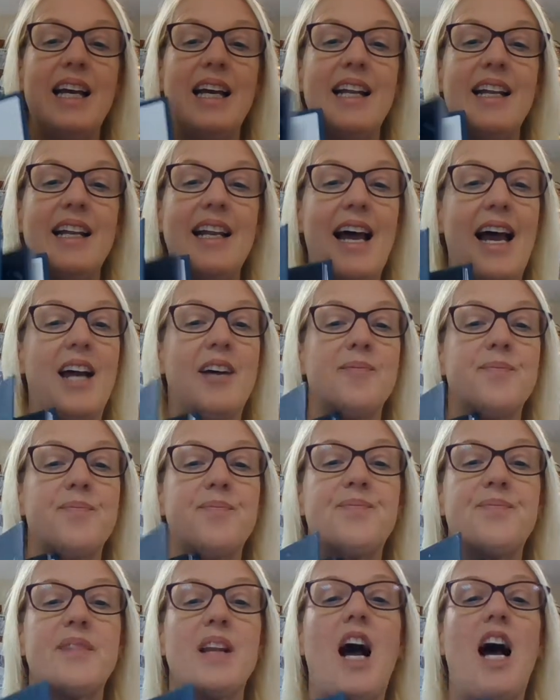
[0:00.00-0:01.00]
Now,
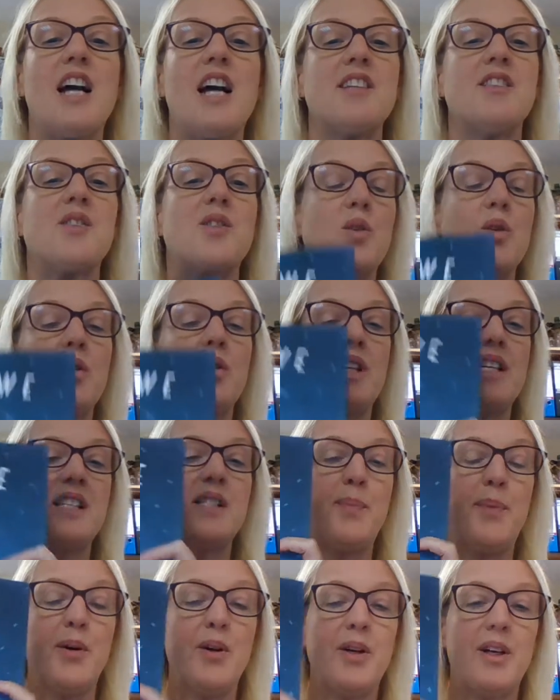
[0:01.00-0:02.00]
I saw this
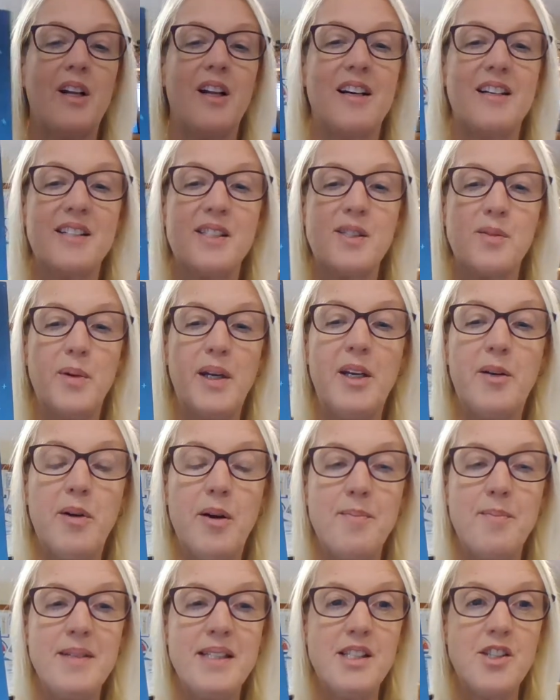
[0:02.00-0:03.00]
book last week
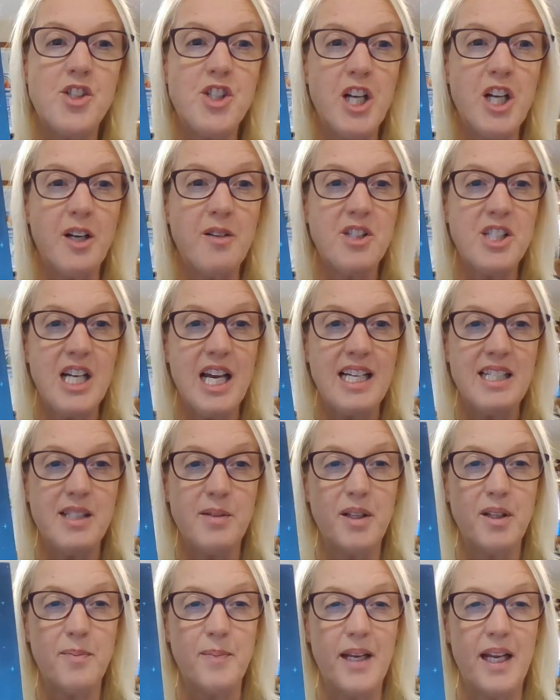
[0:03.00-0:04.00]
when Mrs. Jones shared it
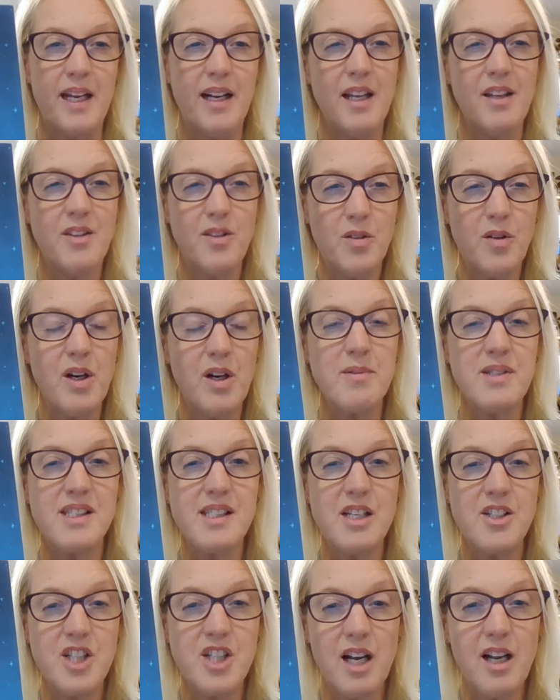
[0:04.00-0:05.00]
with me, and I thought it was
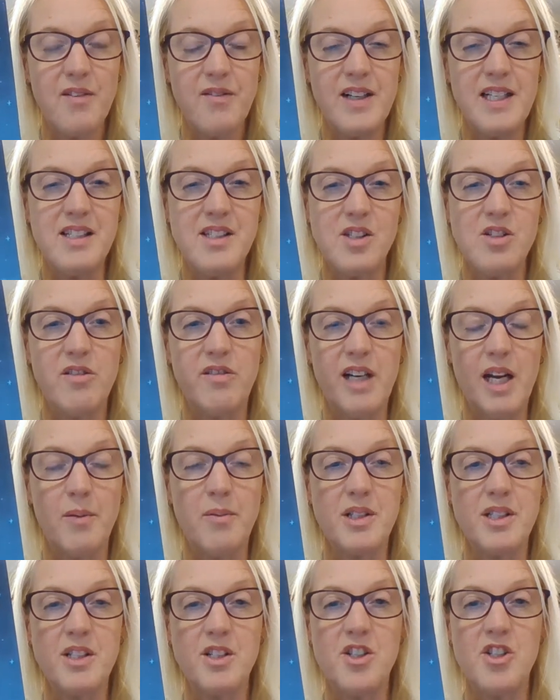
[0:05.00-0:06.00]
such a lovely story I
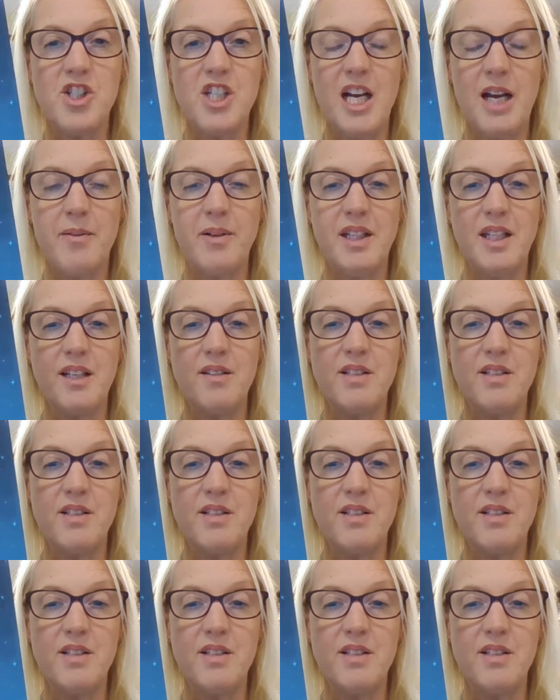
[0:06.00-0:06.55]
wanted to share with you